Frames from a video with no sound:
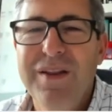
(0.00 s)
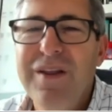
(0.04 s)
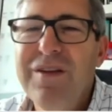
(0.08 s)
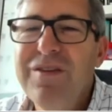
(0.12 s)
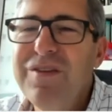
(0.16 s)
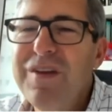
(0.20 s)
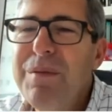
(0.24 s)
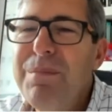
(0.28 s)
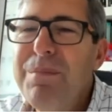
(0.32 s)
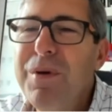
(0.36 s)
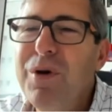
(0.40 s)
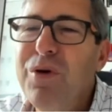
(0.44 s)

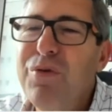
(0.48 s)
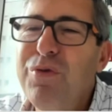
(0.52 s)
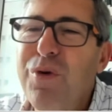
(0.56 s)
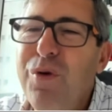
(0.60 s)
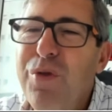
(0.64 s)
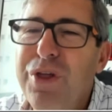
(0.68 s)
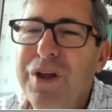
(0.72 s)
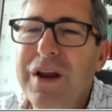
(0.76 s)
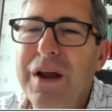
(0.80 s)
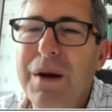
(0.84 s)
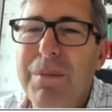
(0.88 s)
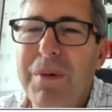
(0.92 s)
This is a
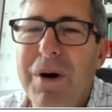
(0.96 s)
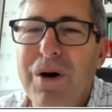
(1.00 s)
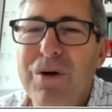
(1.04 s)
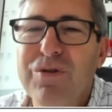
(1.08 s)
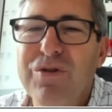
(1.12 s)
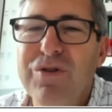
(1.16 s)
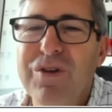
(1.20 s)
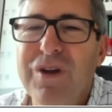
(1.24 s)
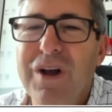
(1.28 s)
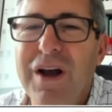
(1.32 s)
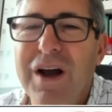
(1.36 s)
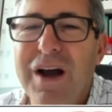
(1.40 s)
beautiful thing
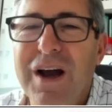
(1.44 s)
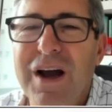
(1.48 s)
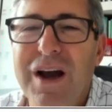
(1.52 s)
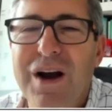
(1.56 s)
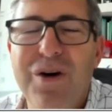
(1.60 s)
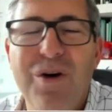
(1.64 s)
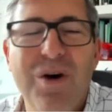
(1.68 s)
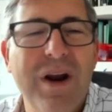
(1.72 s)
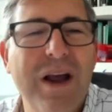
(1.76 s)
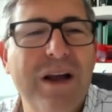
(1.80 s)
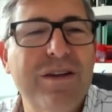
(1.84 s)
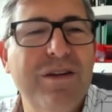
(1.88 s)
about
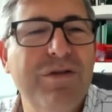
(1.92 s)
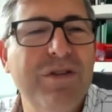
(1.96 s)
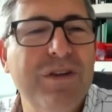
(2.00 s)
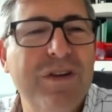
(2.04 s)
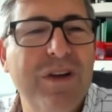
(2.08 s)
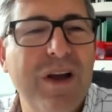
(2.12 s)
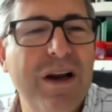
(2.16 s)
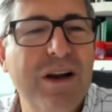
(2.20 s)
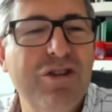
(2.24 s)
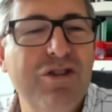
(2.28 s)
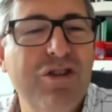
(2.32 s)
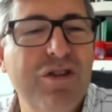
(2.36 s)
uh, collective
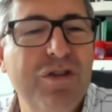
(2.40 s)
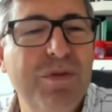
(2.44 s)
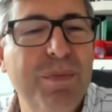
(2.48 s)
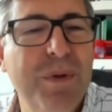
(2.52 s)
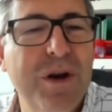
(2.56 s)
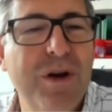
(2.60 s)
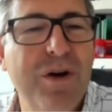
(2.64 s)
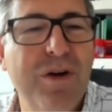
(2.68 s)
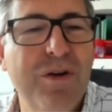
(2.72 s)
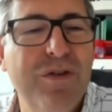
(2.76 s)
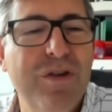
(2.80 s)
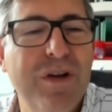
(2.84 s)
intelligence
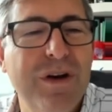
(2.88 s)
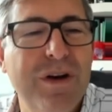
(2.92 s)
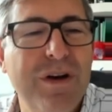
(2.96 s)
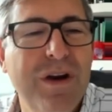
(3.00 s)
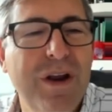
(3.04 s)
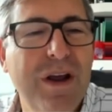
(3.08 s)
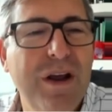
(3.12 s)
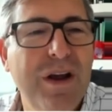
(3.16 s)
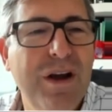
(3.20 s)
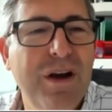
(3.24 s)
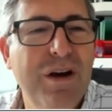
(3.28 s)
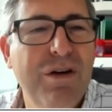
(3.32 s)
because it
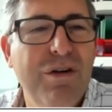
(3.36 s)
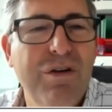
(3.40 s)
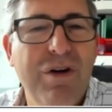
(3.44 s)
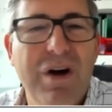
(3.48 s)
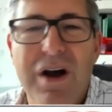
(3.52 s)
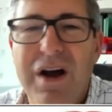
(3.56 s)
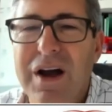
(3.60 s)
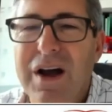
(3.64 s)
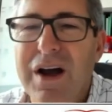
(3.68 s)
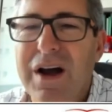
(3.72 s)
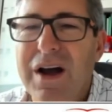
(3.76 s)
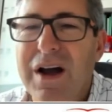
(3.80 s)

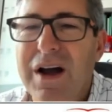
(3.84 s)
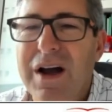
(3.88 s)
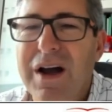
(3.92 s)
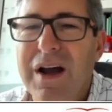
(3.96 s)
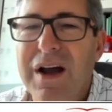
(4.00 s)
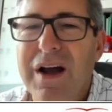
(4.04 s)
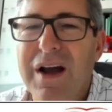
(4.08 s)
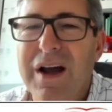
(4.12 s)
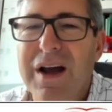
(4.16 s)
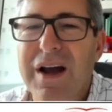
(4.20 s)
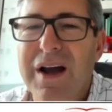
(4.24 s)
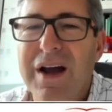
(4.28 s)
uh,
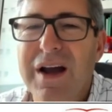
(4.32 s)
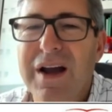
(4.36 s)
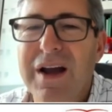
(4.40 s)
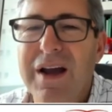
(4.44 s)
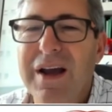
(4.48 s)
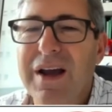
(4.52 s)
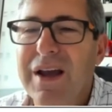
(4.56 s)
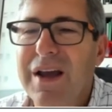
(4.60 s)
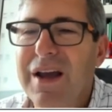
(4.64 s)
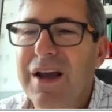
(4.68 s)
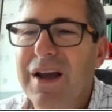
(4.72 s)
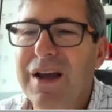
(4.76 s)
uh,
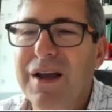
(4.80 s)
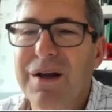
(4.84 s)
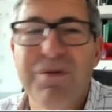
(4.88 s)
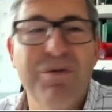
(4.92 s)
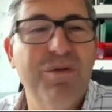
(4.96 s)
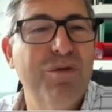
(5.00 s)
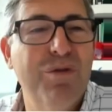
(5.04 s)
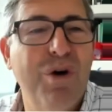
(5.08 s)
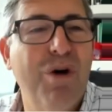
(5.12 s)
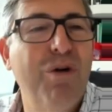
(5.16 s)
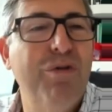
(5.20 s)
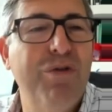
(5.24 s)
eh,
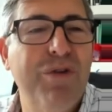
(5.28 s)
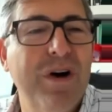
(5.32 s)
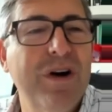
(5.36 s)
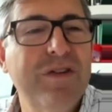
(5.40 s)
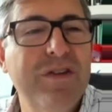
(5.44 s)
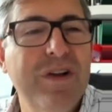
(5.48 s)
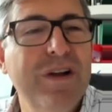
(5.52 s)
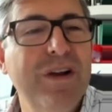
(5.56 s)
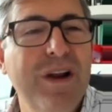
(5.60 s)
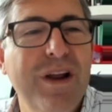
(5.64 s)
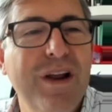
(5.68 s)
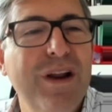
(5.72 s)
well,
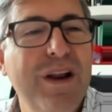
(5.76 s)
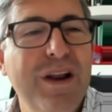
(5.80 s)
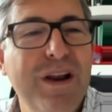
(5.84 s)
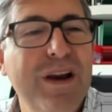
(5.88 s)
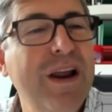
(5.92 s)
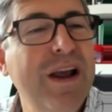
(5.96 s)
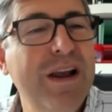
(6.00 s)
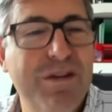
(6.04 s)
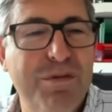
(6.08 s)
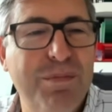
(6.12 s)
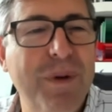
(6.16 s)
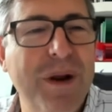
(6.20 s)
first it,
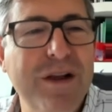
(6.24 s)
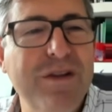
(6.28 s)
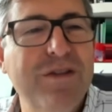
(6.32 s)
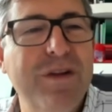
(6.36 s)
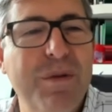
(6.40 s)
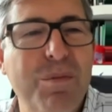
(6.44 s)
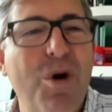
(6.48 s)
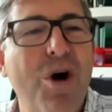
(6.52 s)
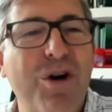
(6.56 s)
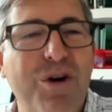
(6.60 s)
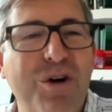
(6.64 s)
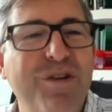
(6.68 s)
it,
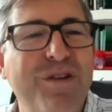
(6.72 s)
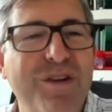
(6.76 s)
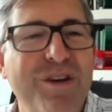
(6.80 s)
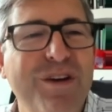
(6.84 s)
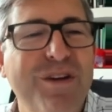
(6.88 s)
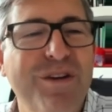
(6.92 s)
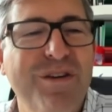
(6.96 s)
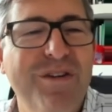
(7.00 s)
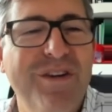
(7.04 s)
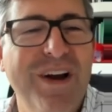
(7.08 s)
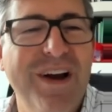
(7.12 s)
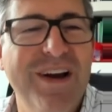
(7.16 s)
explains
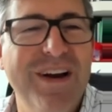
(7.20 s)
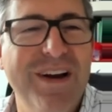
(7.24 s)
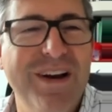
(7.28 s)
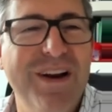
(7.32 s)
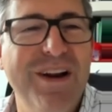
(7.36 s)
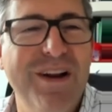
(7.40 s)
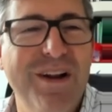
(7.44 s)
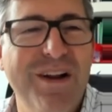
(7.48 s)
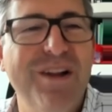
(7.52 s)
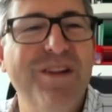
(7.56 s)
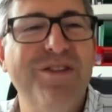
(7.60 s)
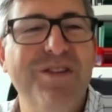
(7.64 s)
democracy, right?
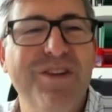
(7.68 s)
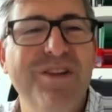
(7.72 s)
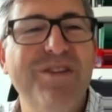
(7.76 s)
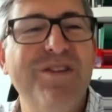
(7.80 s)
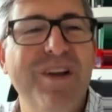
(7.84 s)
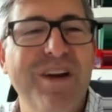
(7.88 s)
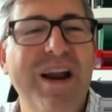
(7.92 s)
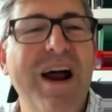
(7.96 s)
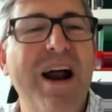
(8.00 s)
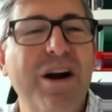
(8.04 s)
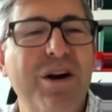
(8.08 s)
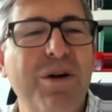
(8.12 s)
It, it's
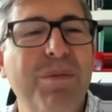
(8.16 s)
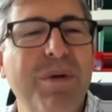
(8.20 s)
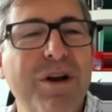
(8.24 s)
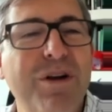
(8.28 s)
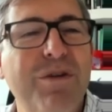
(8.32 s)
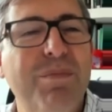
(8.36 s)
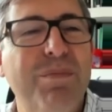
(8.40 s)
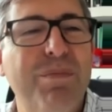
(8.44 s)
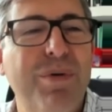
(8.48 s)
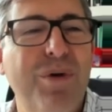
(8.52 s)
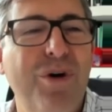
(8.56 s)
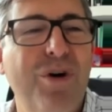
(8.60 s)
it's an
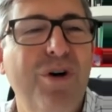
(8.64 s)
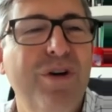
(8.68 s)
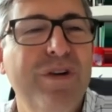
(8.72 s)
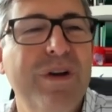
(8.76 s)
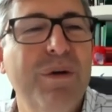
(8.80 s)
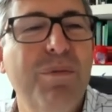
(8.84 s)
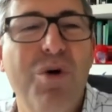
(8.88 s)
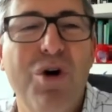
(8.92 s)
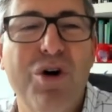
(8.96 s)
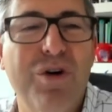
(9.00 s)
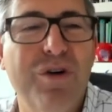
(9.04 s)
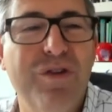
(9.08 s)
argument
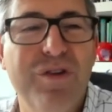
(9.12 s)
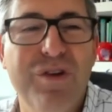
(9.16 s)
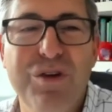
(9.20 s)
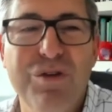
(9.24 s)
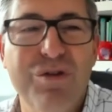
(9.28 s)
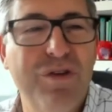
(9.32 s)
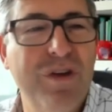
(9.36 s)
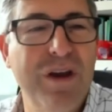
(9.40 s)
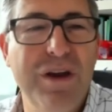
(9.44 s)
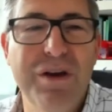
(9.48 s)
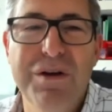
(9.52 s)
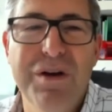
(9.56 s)
pro
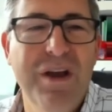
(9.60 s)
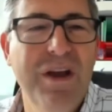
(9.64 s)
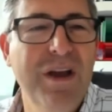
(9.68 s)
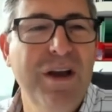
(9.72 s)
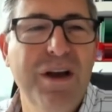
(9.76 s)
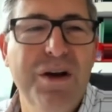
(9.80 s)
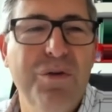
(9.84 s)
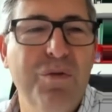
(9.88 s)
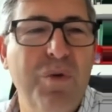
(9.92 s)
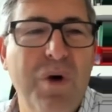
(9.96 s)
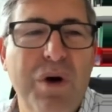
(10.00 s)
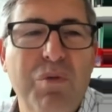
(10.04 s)
democracy. You say
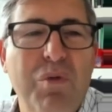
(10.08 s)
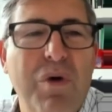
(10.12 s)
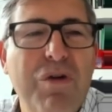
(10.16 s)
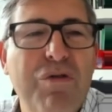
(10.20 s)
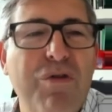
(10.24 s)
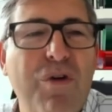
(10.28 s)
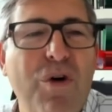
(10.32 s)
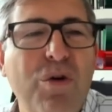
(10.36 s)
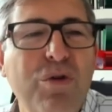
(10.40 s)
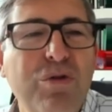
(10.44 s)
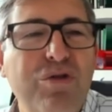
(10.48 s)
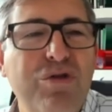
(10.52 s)
when
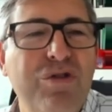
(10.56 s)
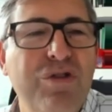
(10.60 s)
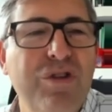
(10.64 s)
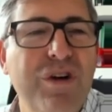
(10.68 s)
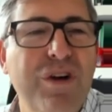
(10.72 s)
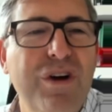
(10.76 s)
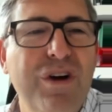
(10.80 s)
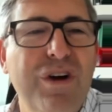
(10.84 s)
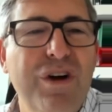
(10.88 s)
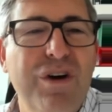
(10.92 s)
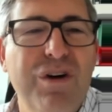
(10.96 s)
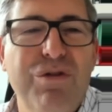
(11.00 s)
we vote
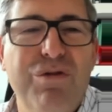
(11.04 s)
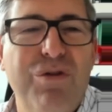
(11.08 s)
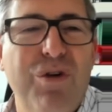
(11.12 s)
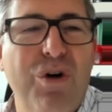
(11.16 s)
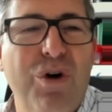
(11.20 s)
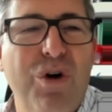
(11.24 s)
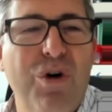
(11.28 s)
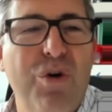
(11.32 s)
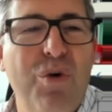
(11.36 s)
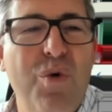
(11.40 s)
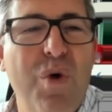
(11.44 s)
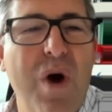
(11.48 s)

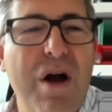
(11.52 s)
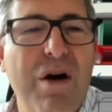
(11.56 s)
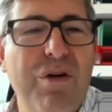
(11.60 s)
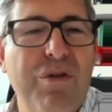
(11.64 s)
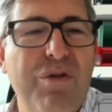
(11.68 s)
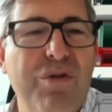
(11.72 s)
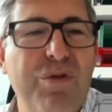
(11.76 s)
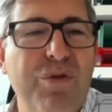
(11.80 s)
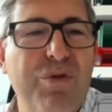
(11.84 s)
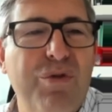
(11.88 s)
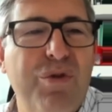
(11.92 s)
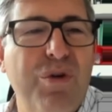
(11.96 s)
for
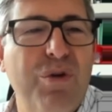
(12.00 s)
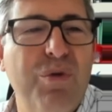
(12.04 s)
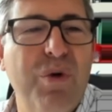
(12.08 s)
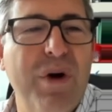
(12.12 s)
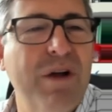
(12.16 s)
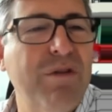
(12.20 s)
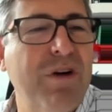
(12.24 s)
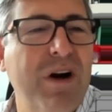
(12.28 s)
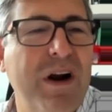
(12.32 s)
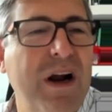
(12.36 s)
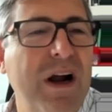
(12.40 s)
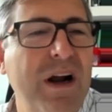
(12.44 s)
where for
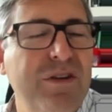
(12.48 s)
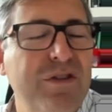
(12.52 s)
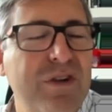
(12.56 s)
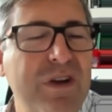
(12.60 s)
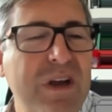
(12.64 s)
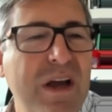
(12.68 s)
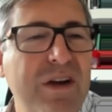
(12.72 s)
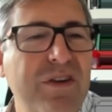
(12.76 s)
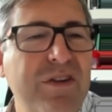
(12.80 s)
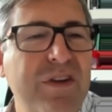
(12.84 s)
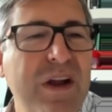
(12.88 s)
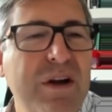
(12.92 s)
whatever
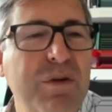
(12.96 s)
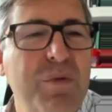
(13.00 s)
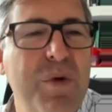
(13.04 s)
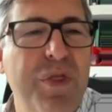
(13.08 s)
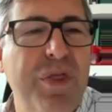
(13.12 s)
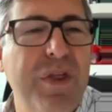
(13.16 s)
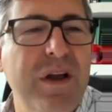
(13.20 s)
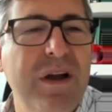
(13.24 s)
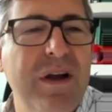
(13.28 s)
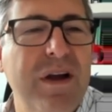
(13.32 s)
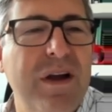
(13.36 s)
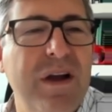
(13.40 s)
candidate
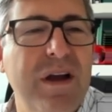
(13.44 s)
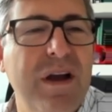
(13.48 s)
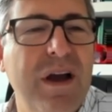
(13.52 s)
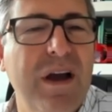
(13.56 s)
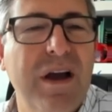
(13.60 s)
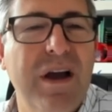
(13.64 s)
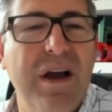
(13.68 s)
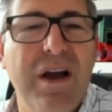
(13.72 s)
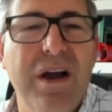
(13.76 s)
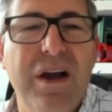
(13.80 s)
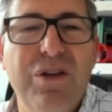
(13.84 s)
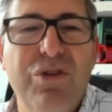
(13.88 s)
we think
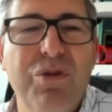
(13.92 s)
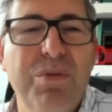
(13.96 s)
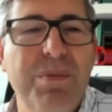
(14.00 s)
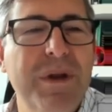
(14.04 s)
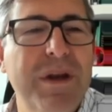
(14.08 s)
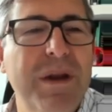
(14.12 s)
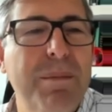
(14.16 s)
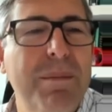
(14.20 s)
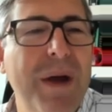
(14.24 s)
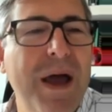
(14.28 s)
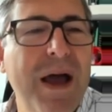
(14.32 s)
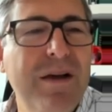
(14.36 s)
uh, to
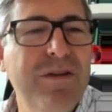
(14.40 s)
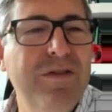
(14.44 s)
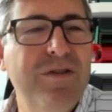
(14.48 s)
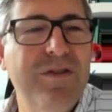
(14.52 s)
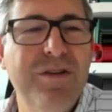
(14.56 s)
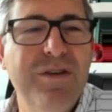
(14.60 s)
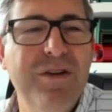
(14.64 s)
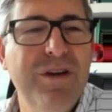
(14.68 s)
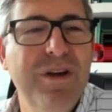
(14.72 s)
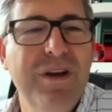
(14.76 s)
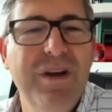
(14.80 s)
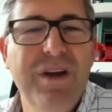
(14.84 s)
be the
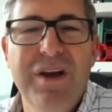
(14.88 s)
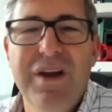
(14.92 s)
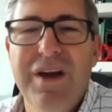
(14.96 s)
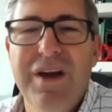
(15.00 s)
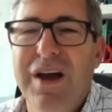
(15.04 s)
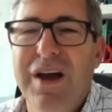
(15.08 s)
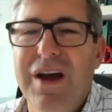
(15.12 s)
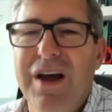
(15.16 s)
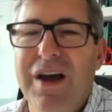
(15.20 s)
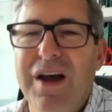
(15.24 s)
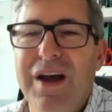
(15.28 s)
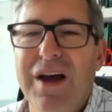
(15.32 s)
best,
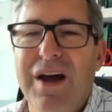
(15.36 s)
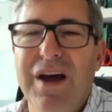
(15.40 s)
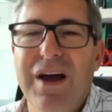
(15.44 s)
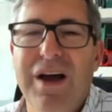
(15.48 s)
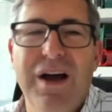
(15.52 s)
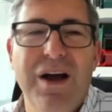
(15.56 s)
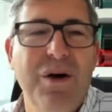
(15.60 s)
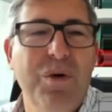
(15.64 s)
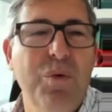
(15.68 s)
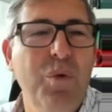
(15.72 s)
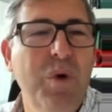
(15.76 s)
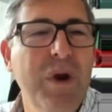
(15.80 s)

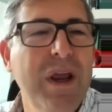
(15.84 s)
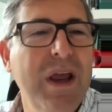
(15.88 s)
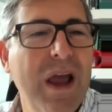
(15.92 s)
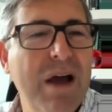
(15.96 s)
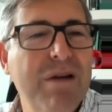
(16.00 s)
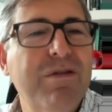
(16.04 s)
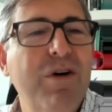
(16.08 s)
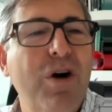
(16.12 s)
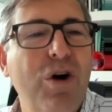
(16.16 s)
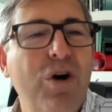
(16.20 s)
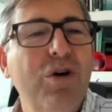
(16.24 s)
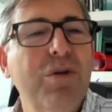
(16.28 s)
uh, we
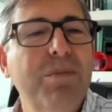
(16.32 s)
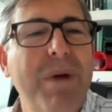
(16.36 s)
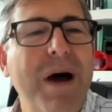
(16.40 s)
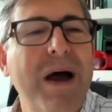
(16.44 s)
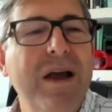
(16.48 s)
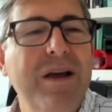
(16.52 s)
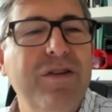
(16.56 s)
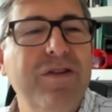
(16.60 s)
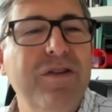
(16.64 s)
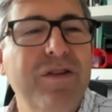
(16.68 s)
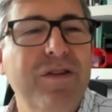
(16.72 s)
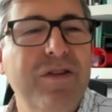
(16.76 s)
have our own
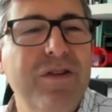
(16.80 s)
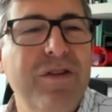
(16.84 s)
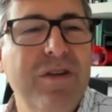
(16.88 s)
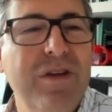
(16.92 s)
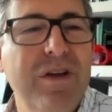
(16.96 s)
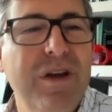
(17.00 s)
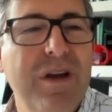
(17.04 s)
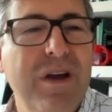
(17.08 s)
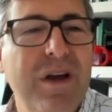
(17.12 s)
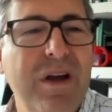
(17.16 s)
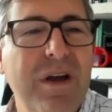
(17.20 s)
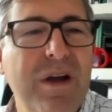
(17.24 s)

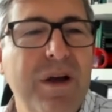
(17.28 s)
biases.